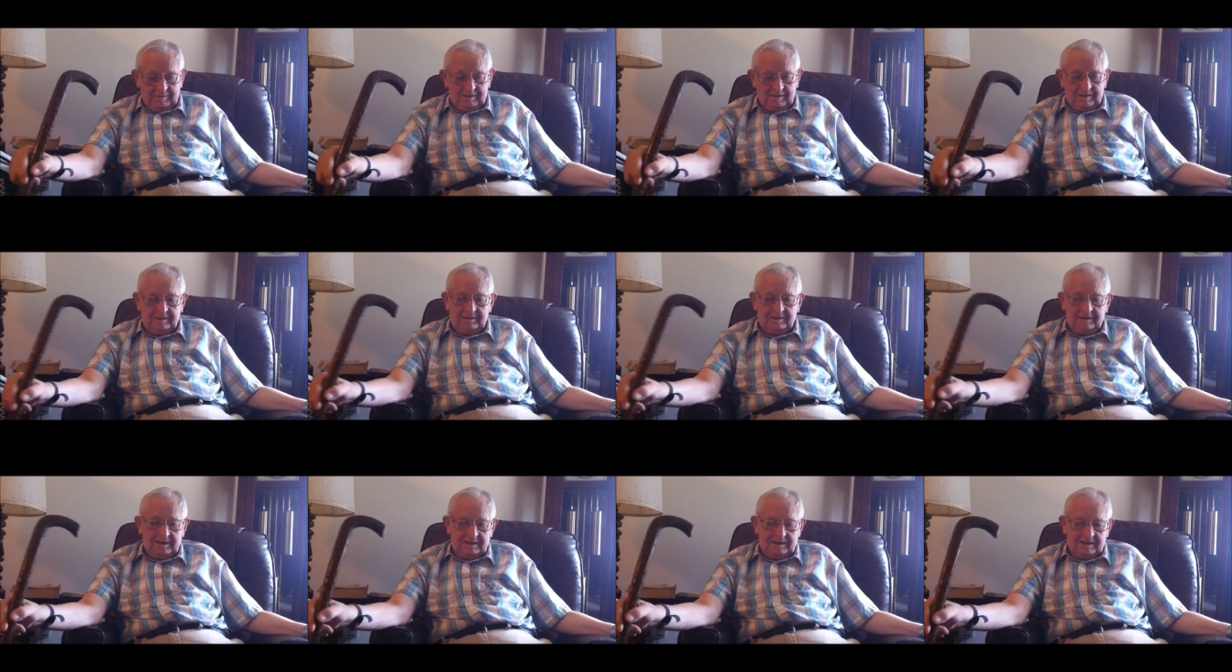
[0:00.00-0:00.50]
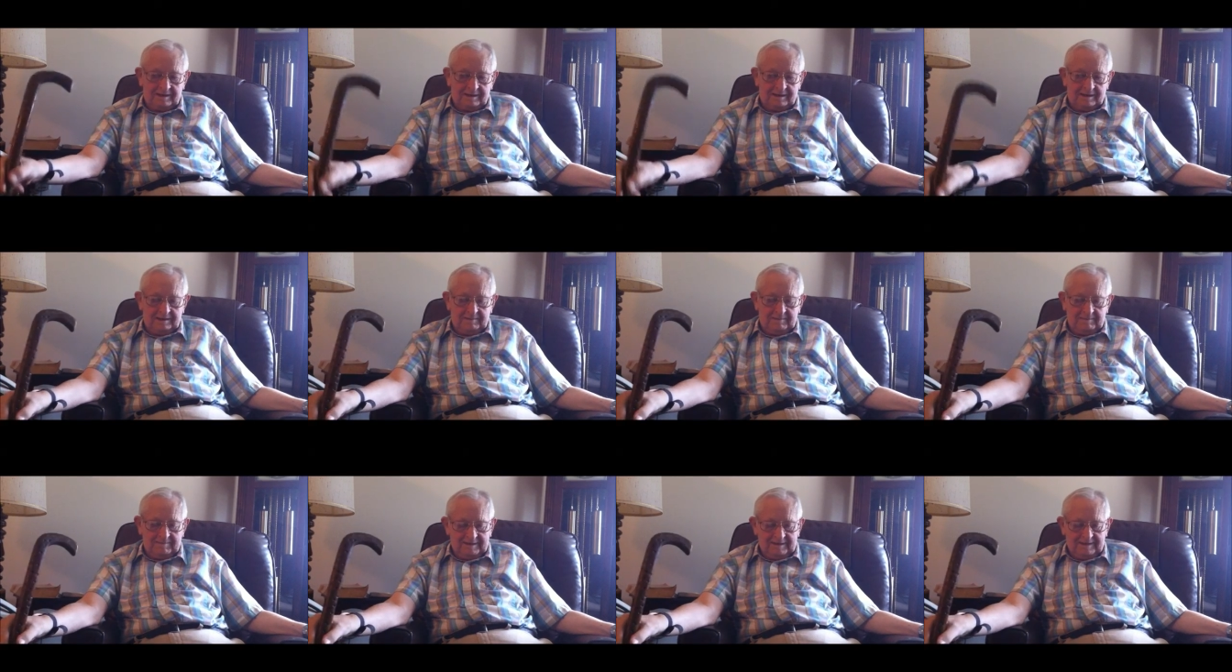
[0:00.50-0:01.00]
my
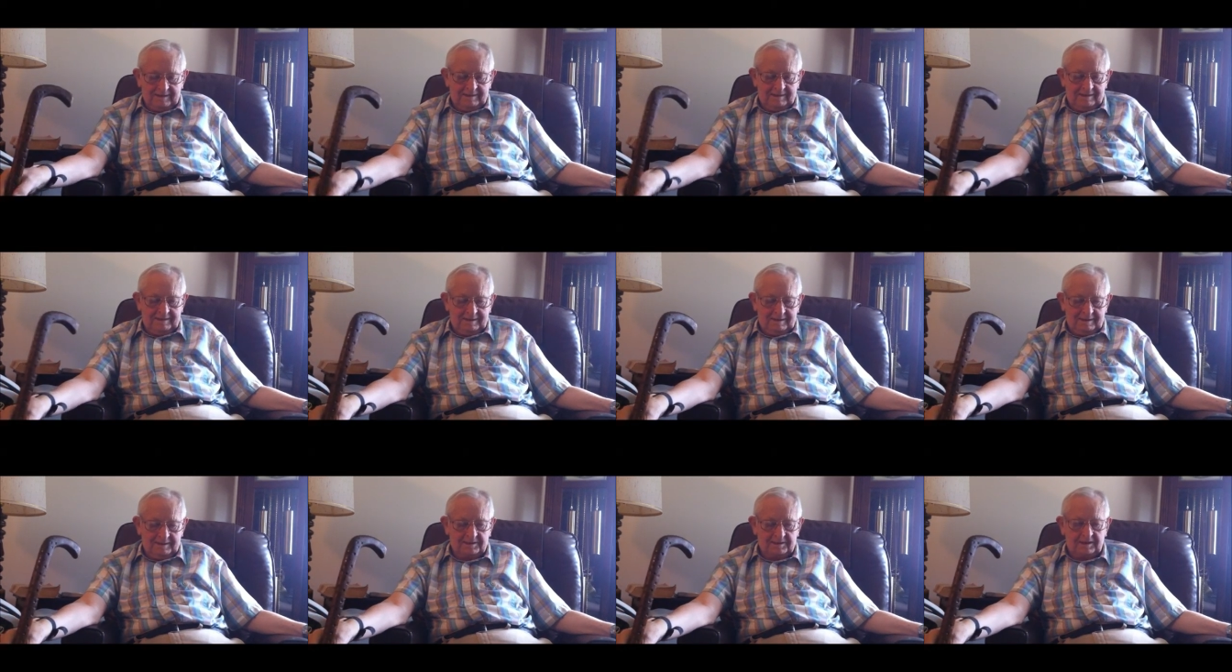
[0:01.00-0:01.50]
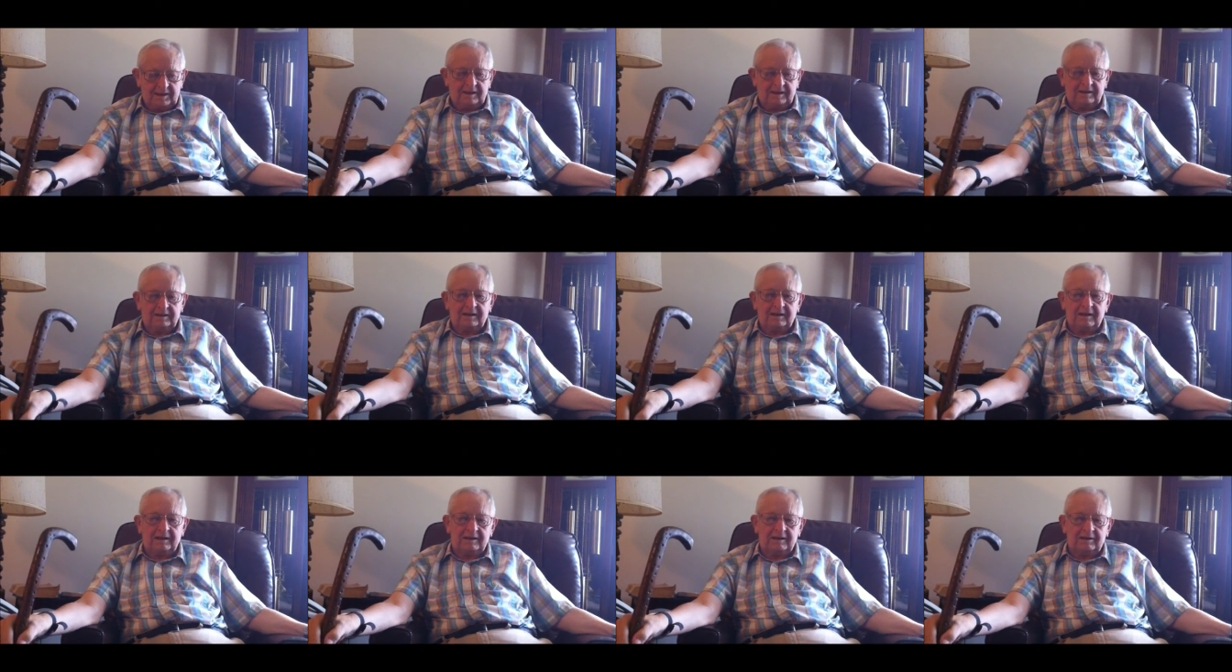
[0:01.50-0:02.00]
dad, I said,
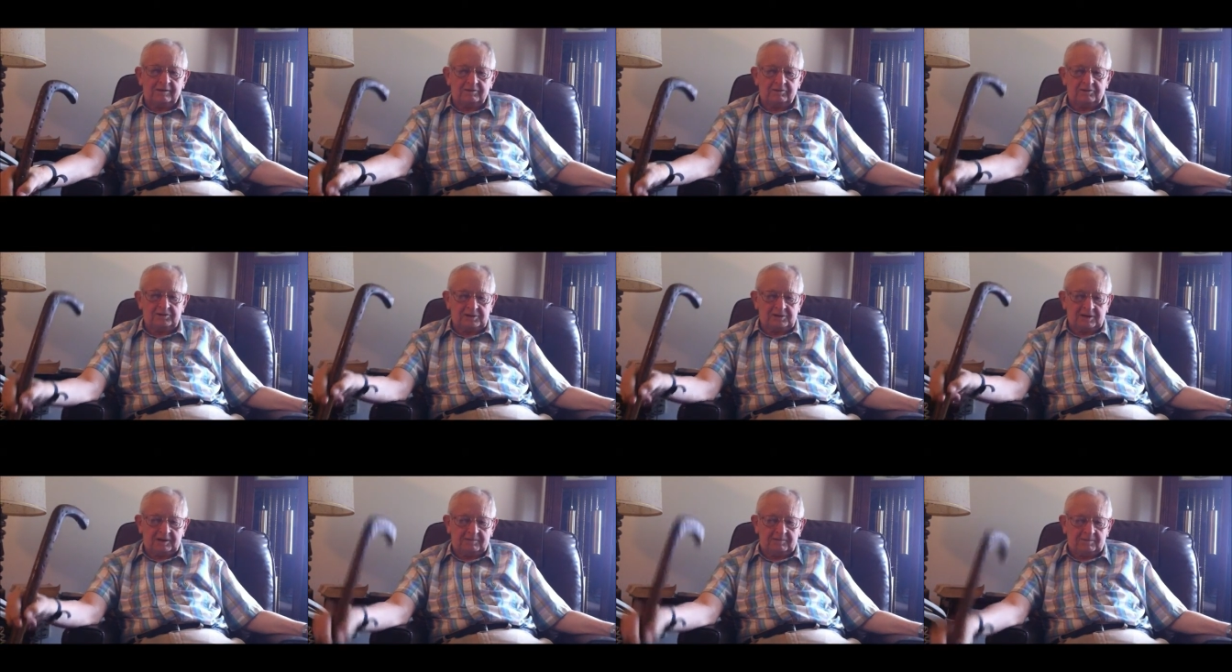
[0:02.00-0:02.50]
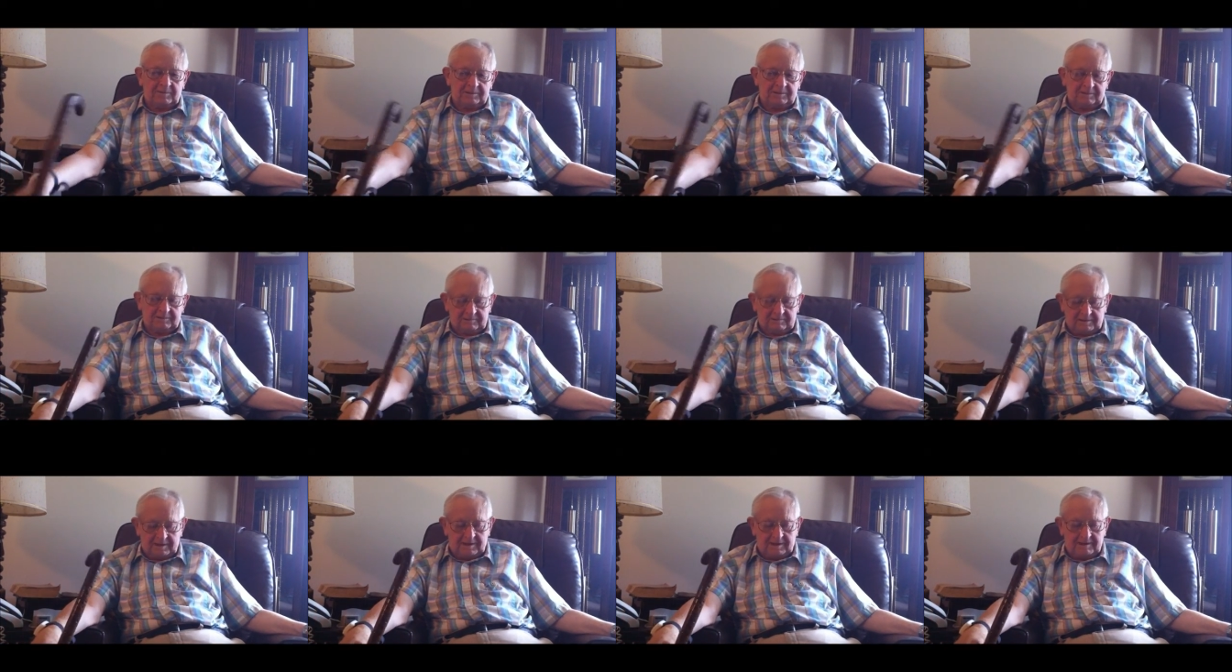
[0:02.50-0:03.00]
I gotta go check my
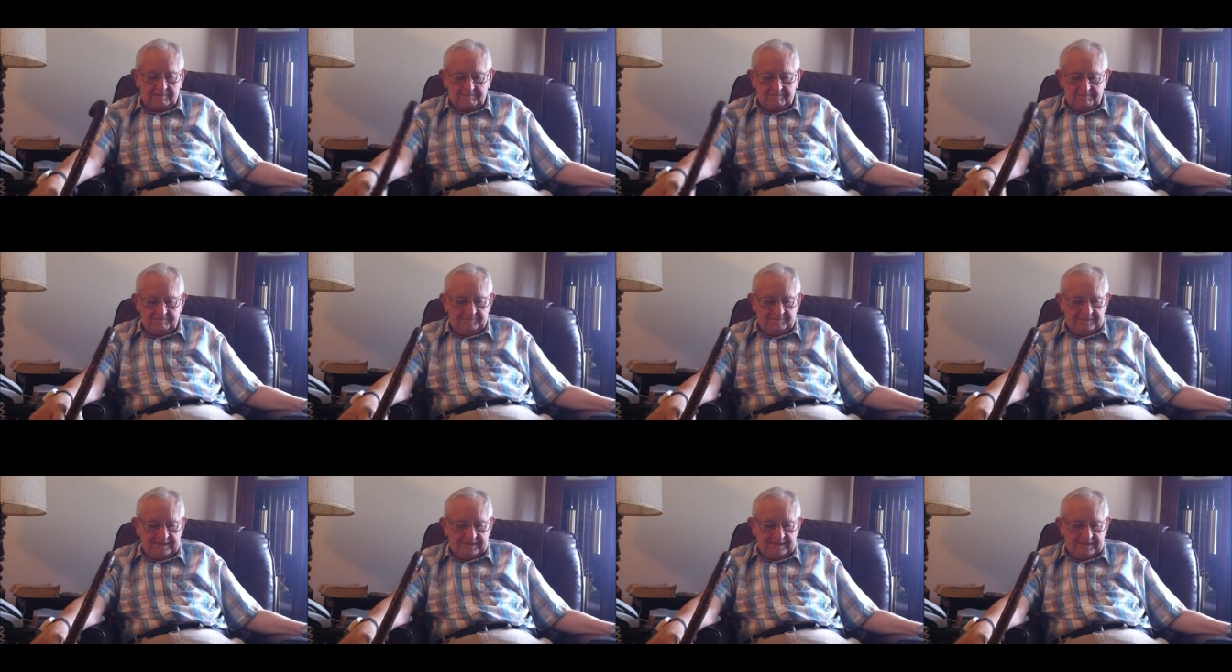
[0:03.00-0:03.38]
trap.